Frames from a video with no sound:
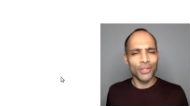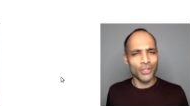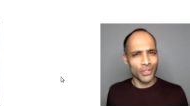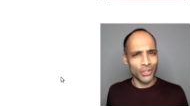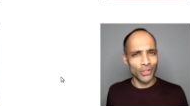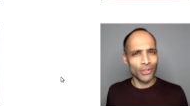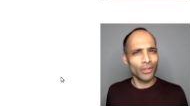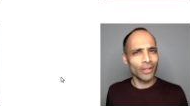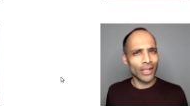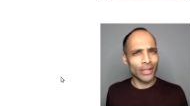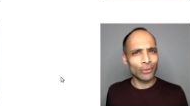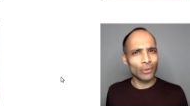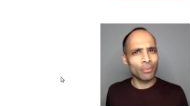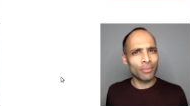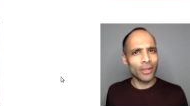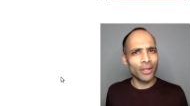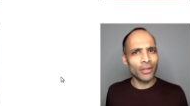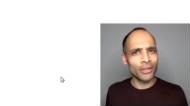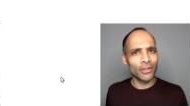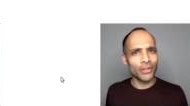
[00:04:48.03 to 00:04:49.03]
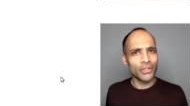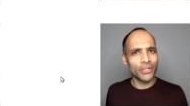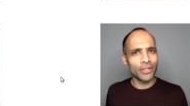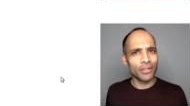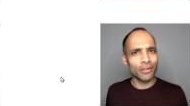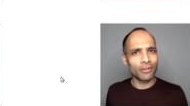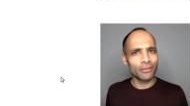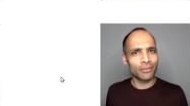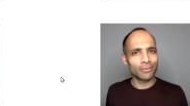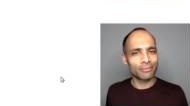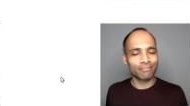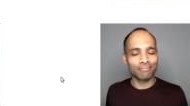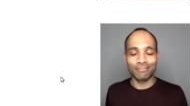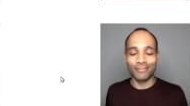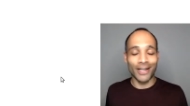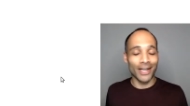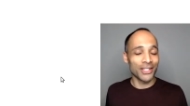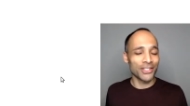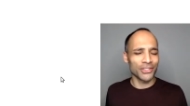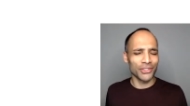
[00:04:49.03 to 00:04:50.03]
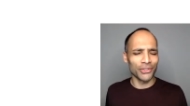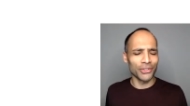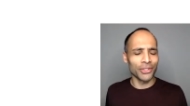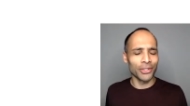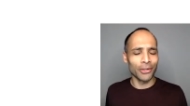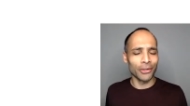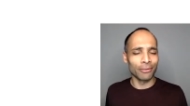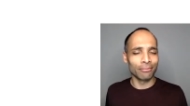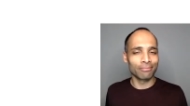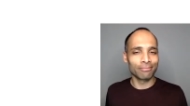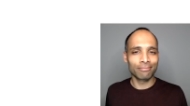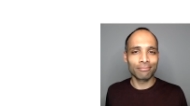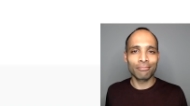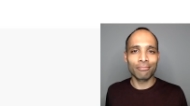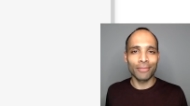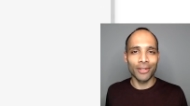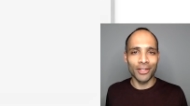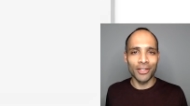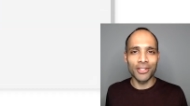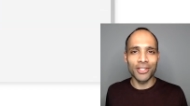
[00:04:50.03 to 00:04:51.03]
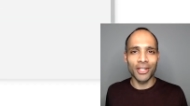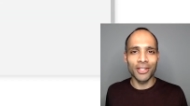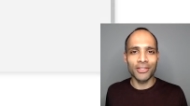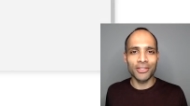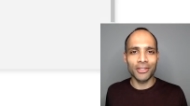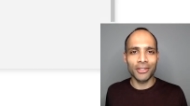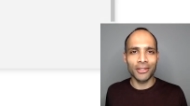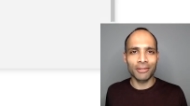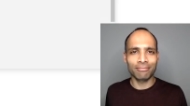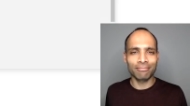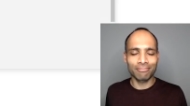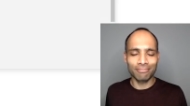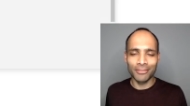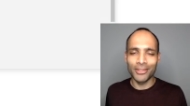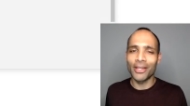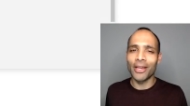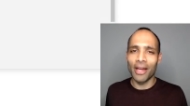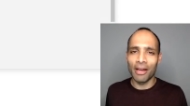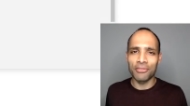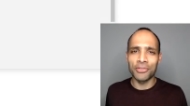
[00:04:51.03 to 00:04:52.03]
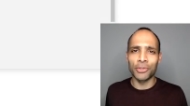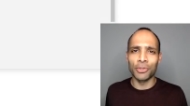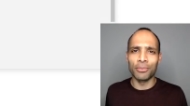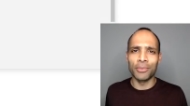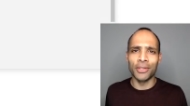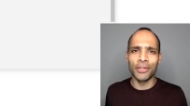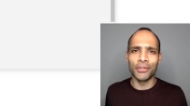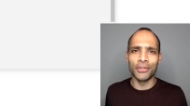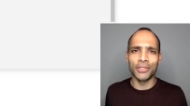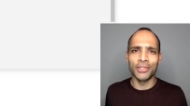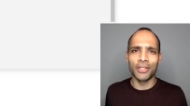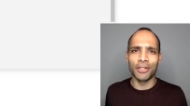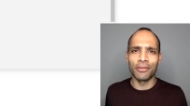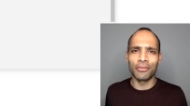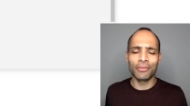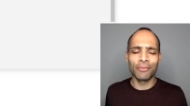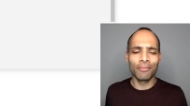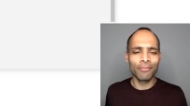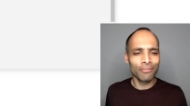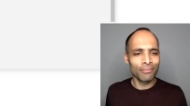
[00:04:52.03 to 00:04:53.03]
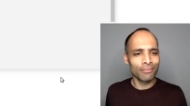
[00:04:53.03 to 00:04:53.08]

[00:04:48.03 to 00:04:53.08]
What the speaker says: Do you like repeating yourself? I sure don't, but in JSON, you have to repeat yourself.